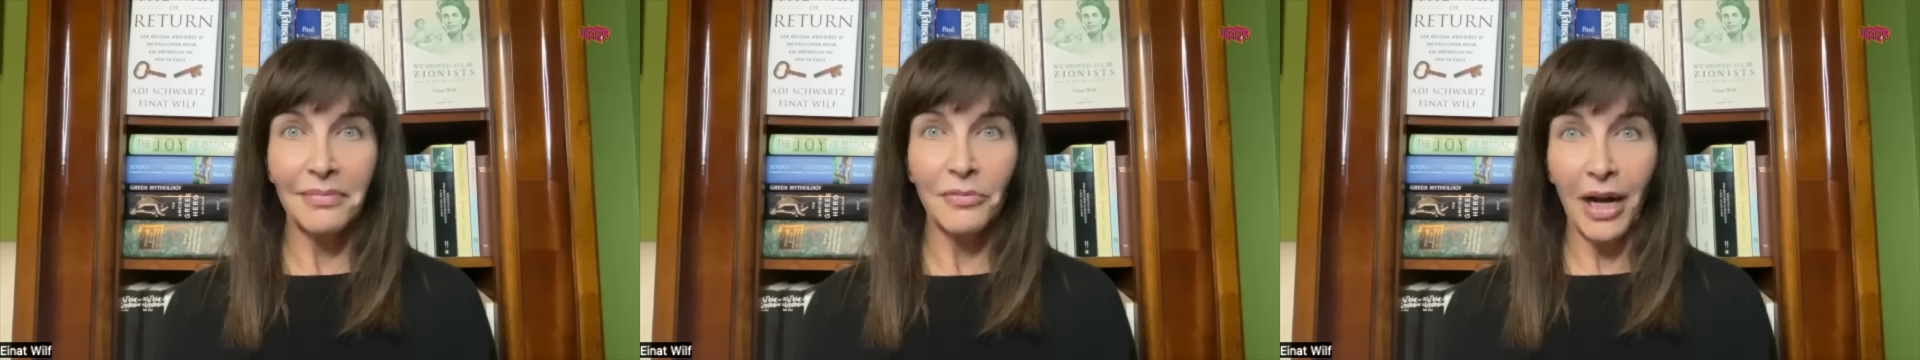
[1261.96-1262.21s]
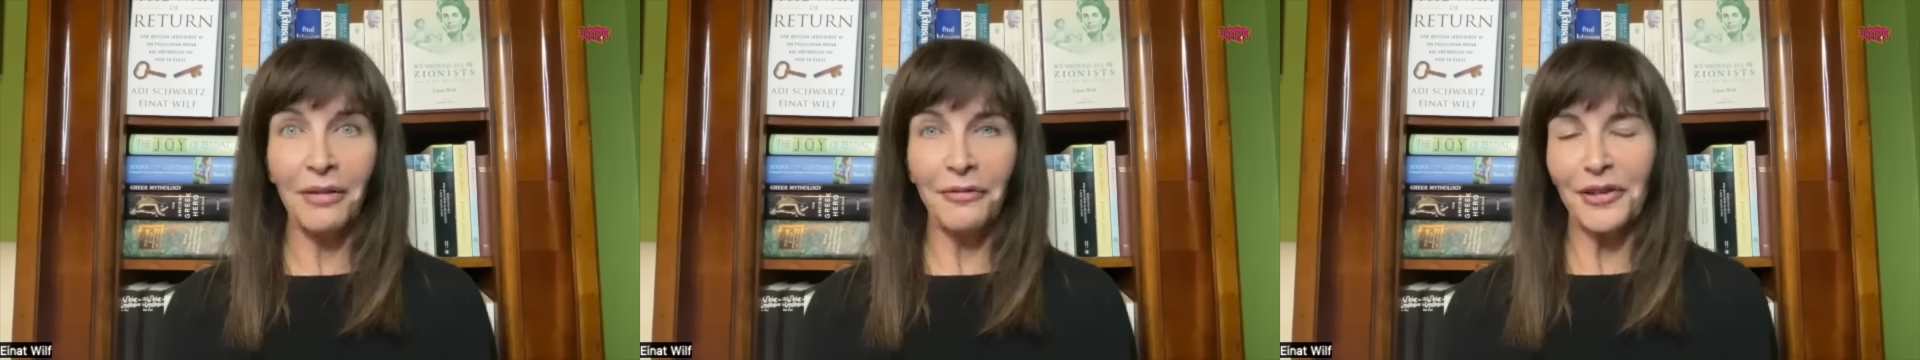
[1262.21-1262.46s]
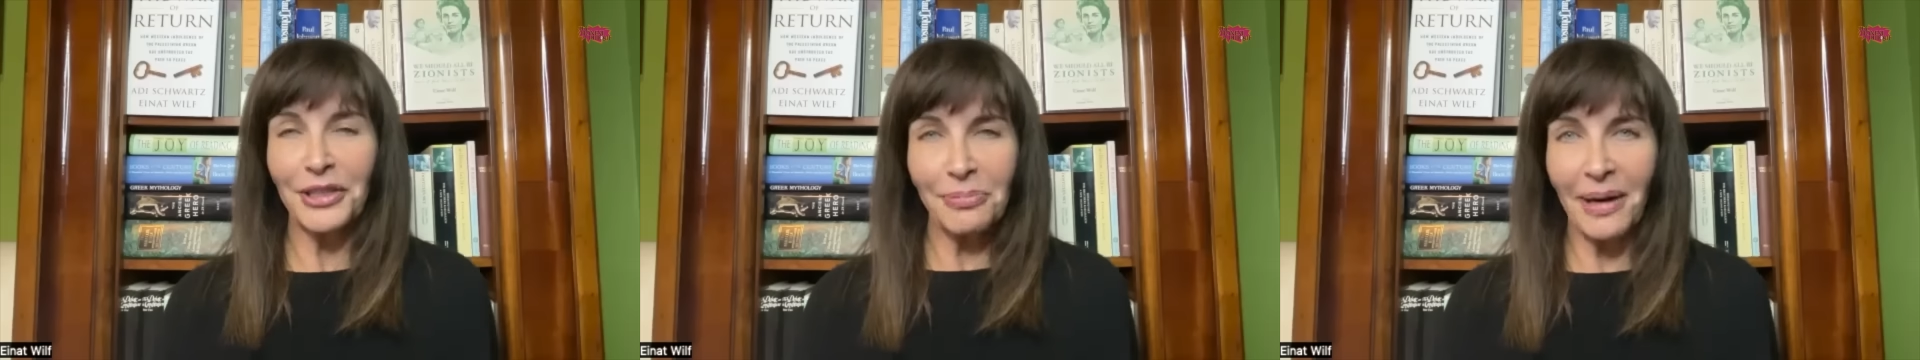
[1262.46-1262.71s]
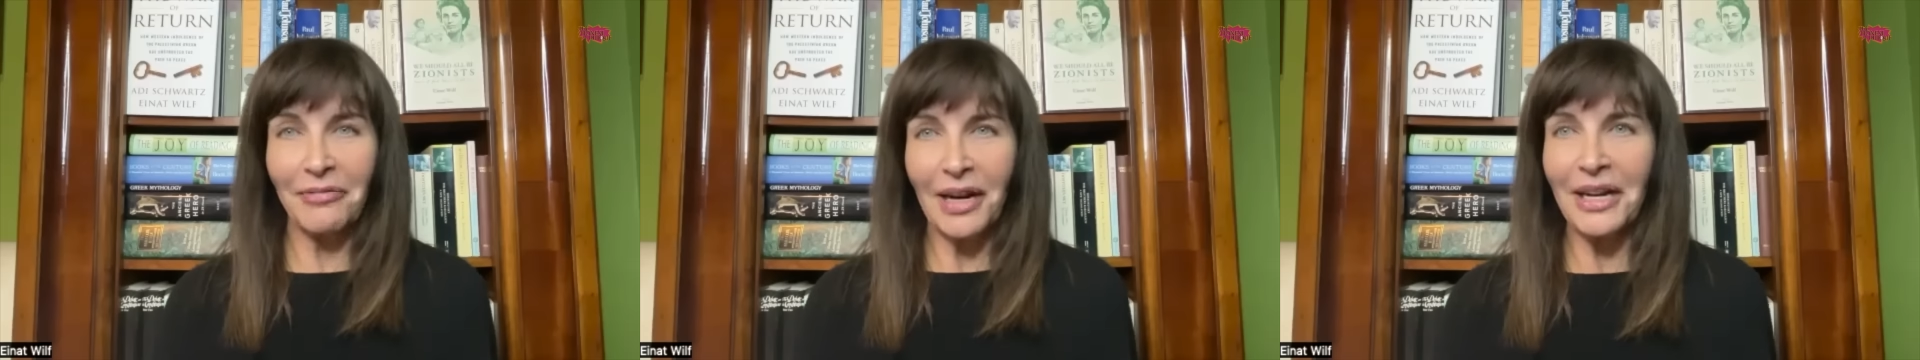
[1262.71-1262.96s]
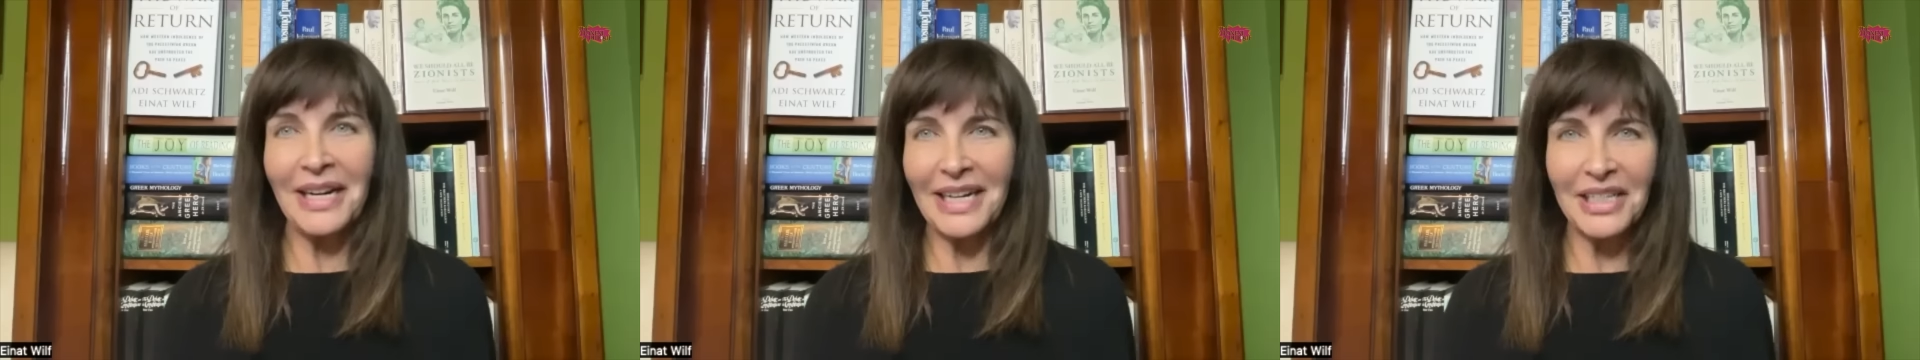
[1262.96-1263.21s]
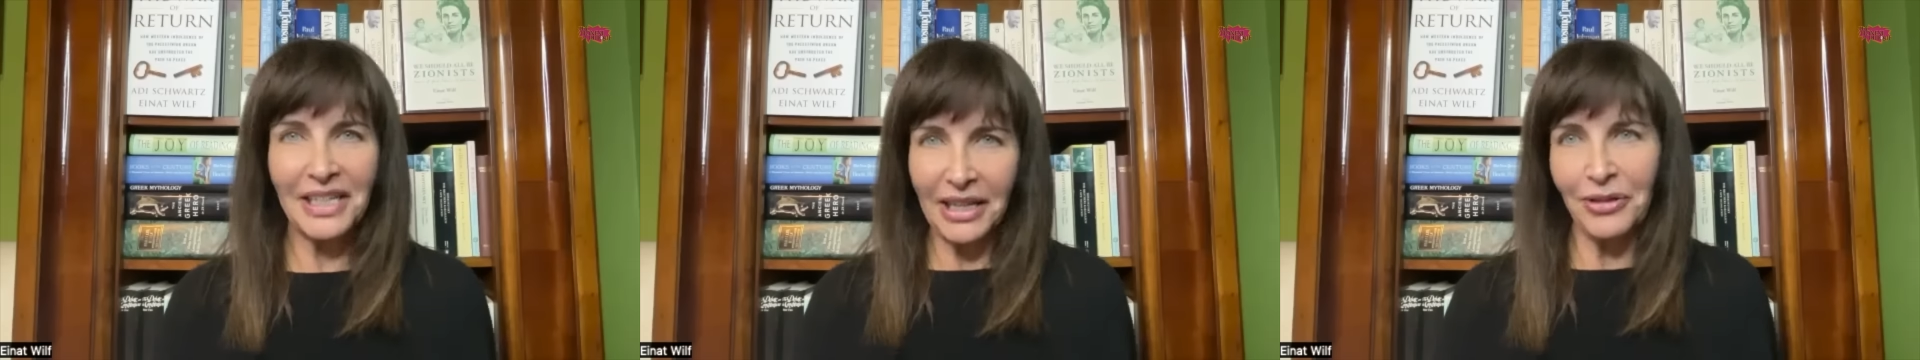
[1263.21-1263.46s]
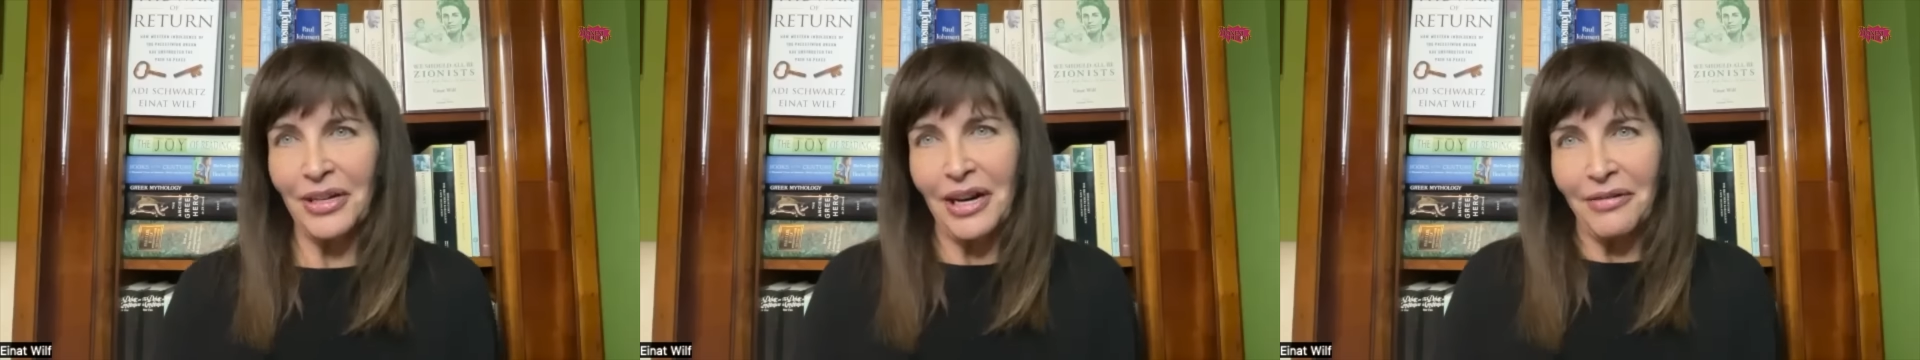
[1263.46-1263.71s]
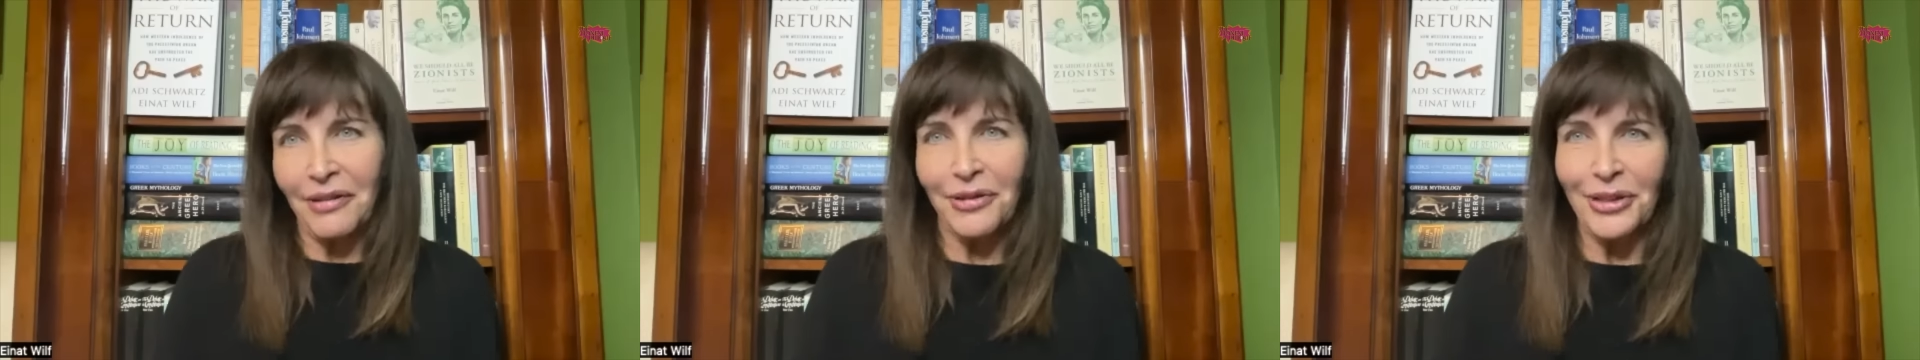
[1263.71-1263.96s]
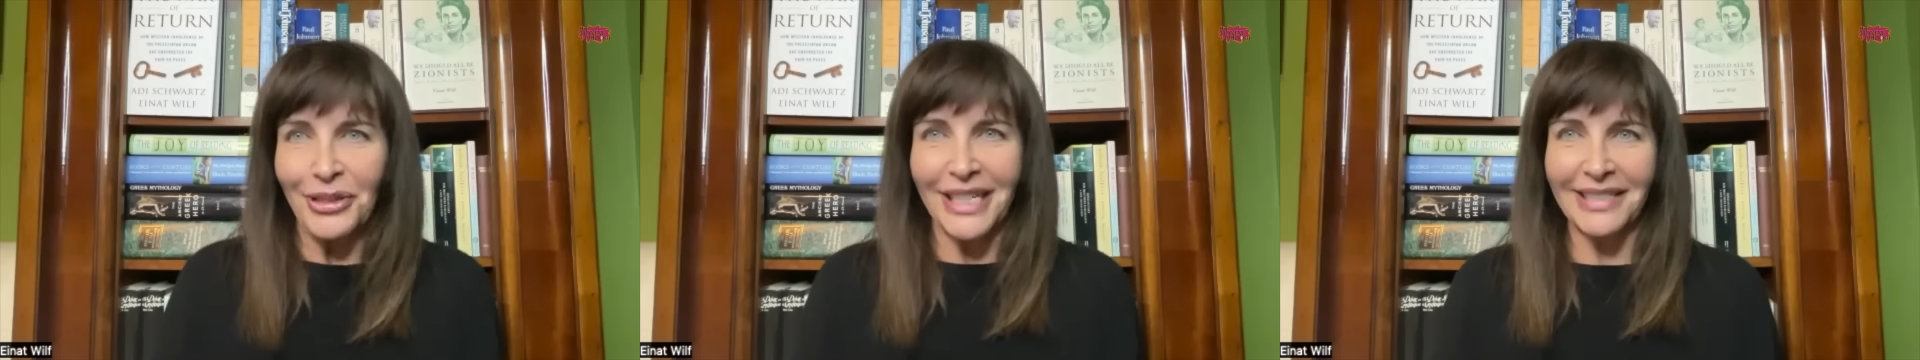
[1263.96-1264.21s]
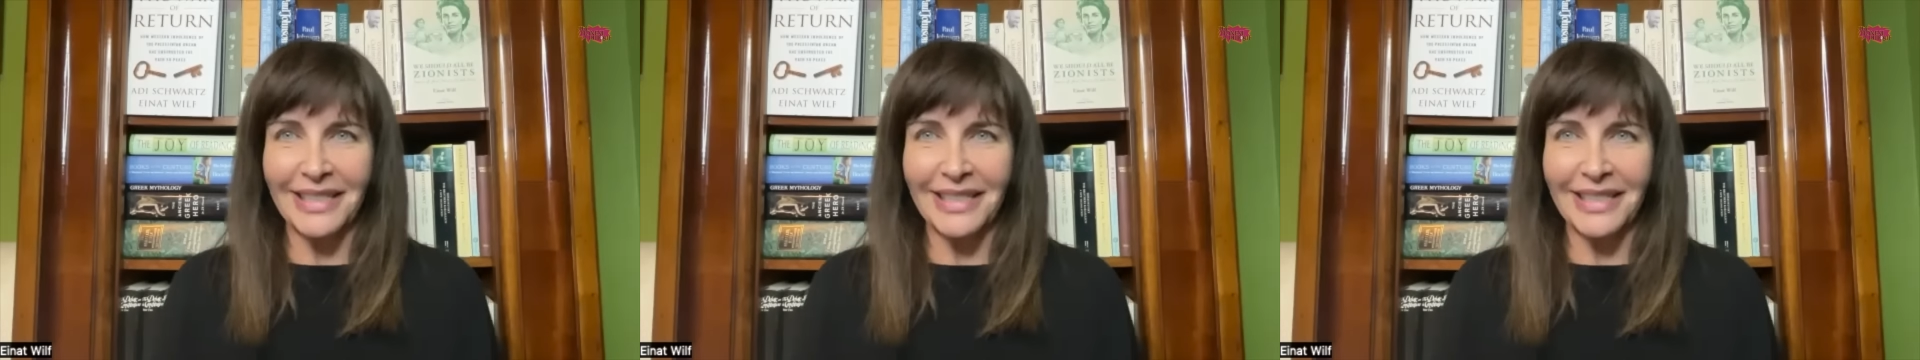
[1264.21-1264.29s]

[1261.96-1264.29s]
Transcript: Well, first by recognizing that they're not refugees,